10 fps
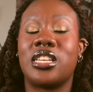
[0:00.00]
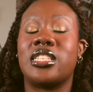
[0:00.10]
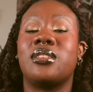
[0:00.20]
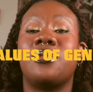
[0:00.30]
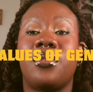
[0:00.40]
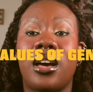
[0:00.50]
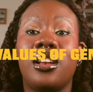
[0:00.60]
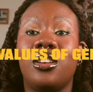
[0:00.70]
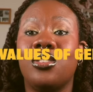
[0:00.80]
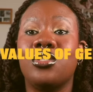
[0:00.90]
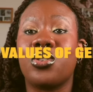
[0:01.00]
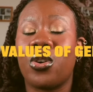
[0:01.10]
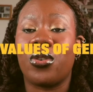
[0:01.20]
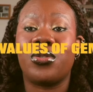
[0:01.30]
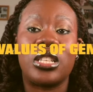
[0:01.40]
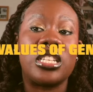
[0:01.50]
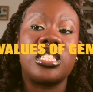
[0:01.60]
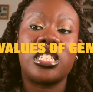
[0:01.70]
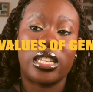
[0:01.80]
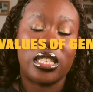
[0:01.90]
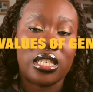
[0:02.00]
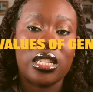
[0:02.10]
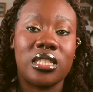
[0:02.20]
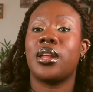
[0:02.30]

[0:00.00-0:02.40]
is the values of these Gen Z's.